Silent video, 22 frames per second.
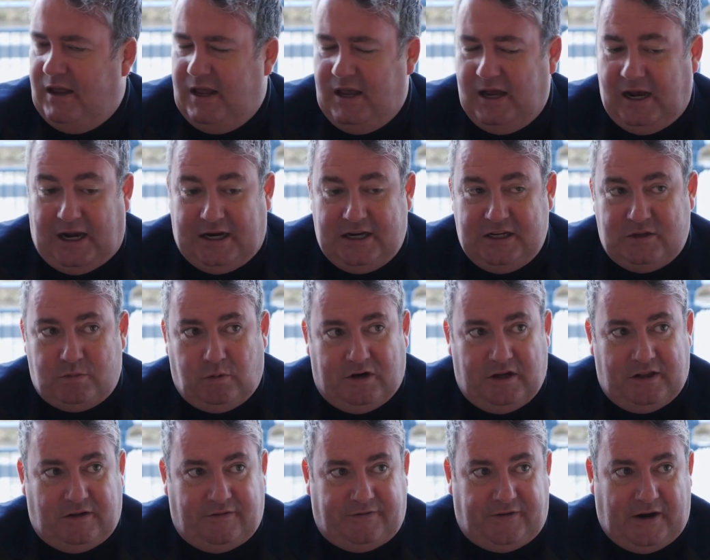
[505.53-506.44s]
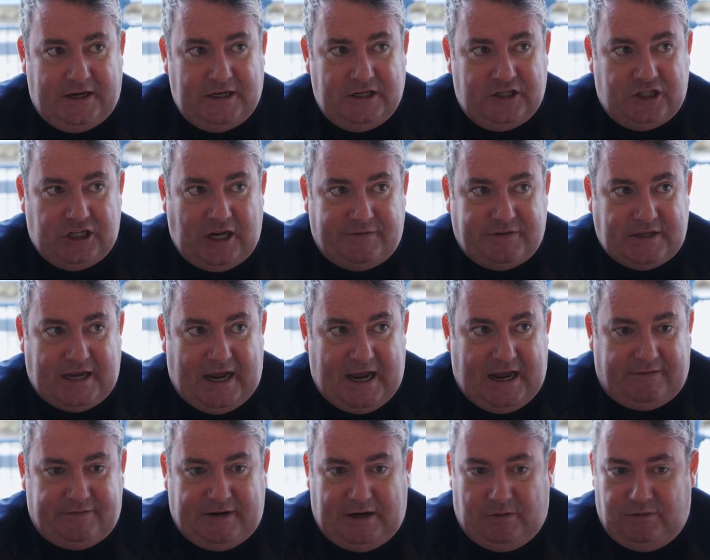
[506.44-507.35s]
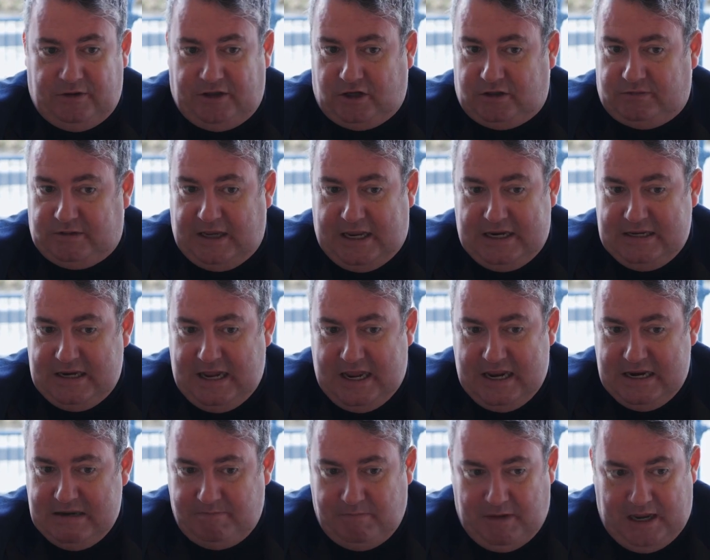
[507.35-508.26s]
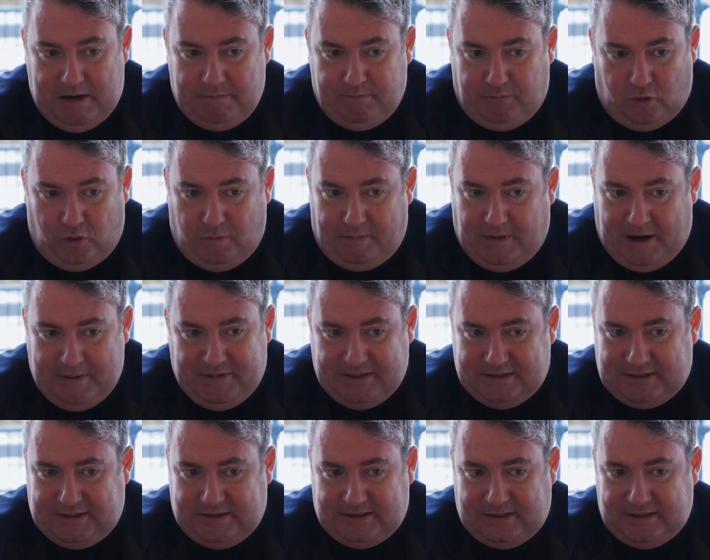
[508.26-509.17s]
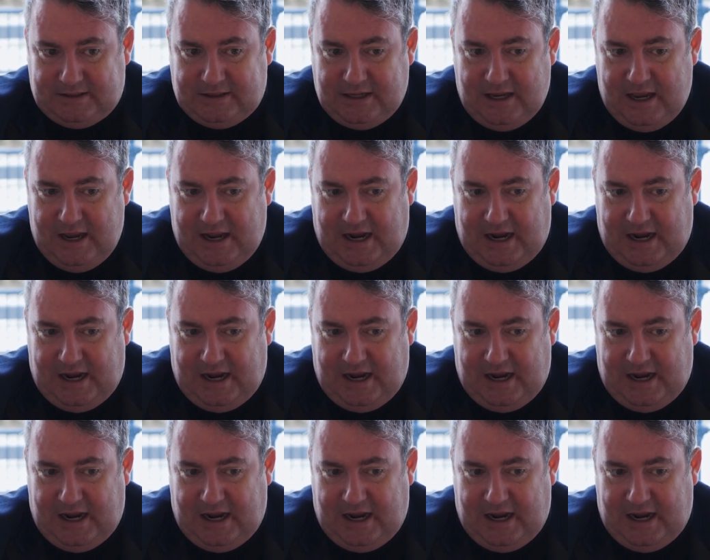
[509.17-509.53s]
Okay. And he's one of the finest chefs I have now in both my businesses.